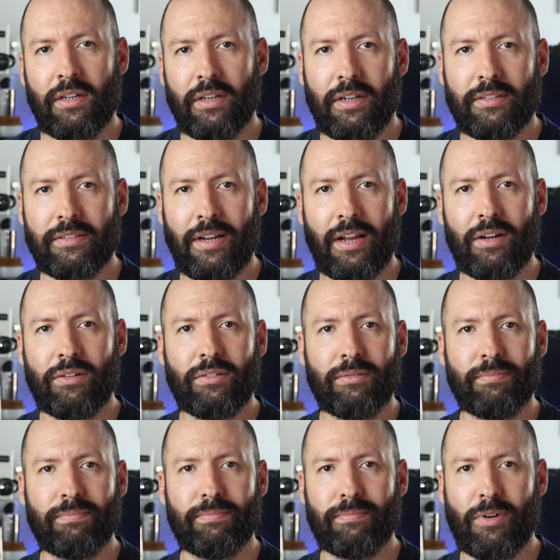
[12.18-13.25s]
It's
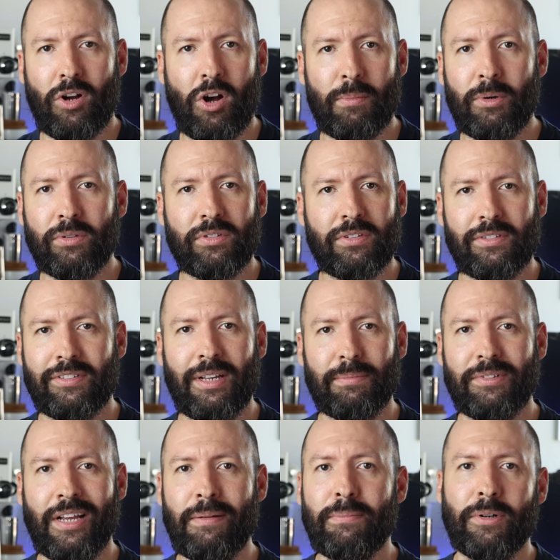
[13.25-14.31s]
now almost
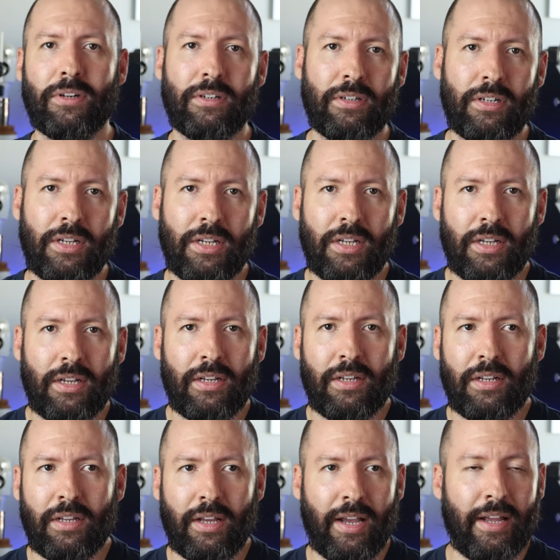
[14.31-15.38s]
September,
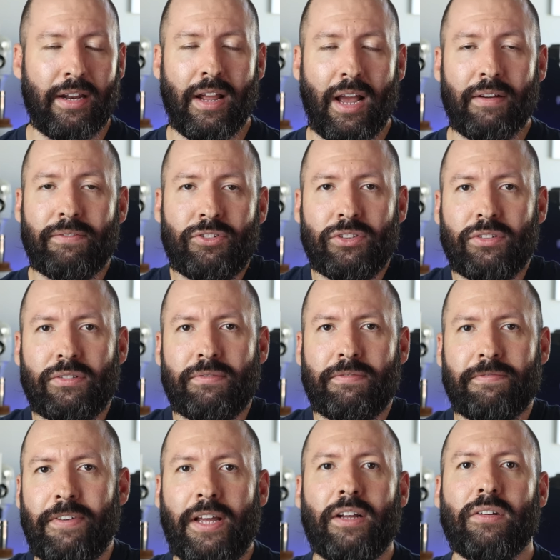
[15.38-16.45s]
and I've just
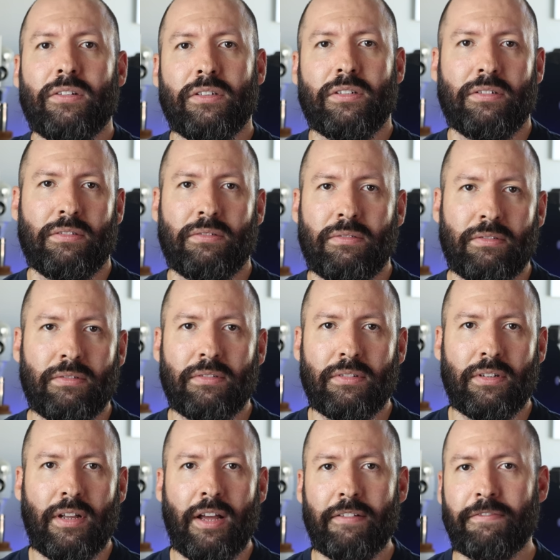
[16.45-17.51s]
failed.
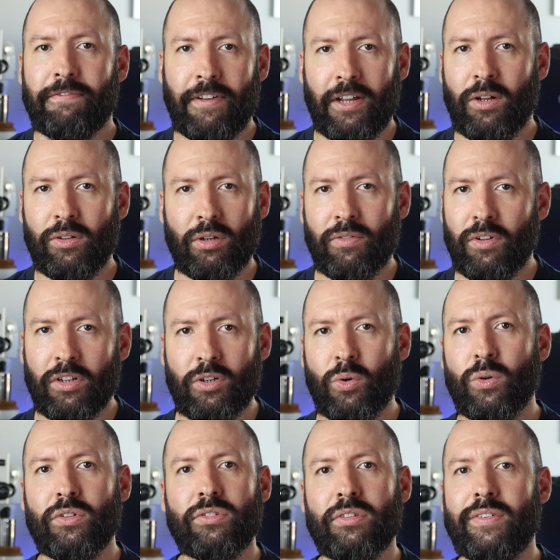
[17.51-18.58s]
I've failed over the
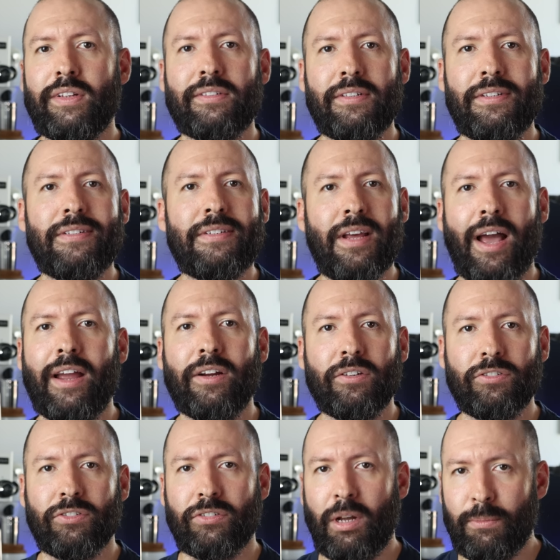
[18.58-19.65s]
course of this
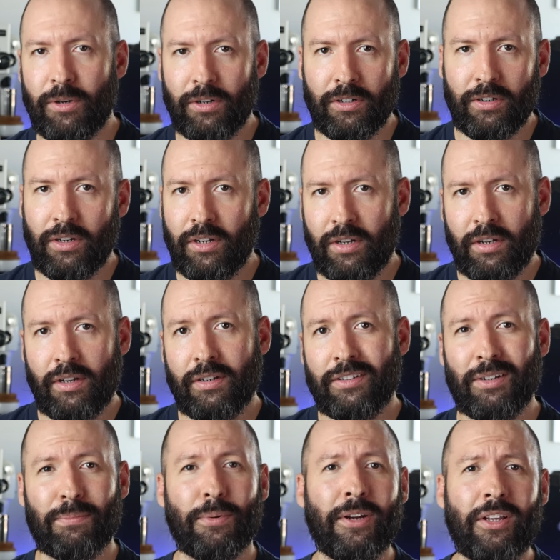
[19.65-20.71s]
entire summer
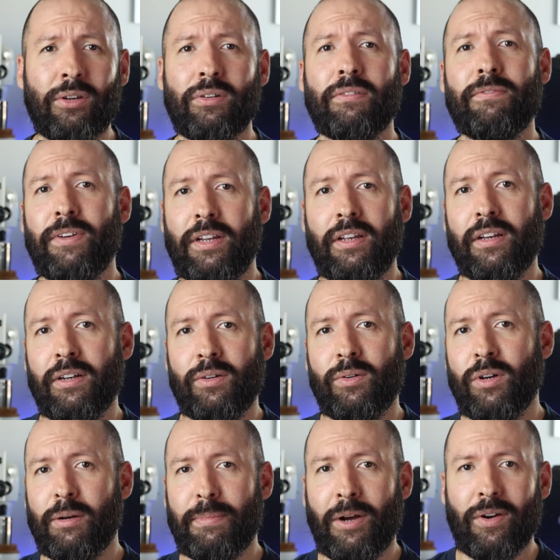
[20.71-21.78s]
to bring you a
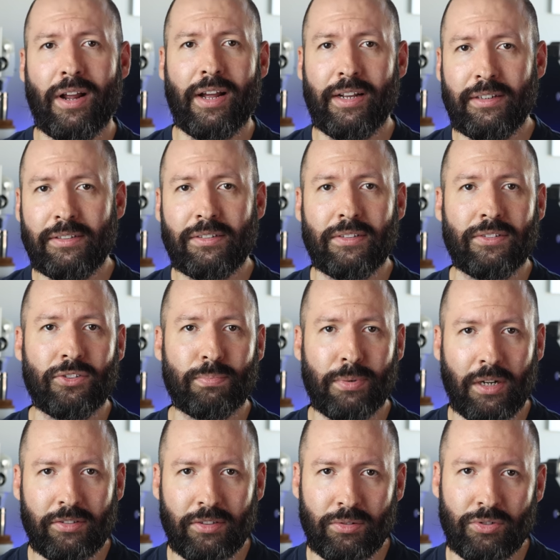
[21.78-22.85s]
video about iced
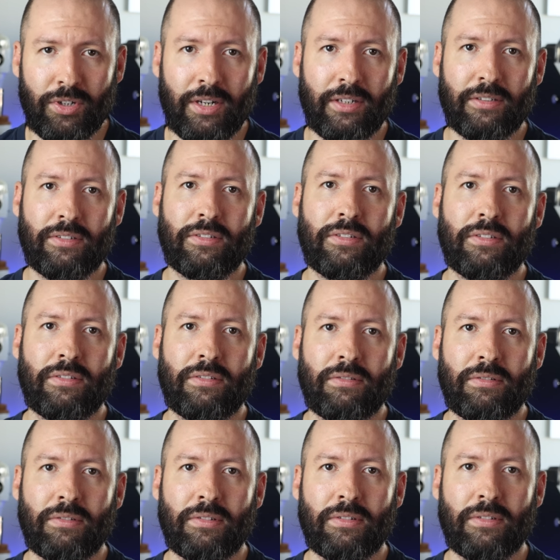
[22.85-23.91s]
espresso drinks,
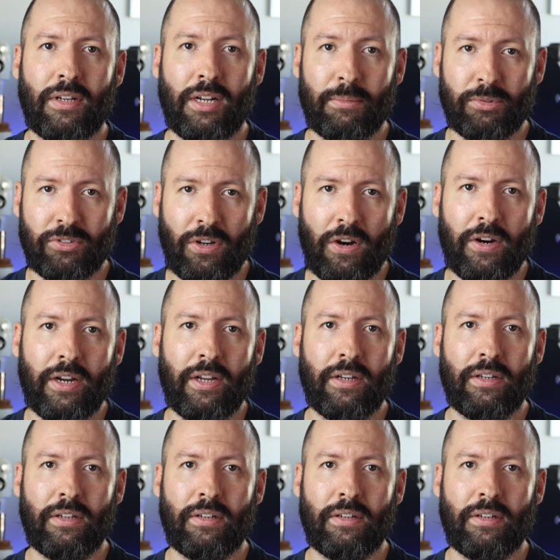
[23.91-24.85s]
and I'm sorry.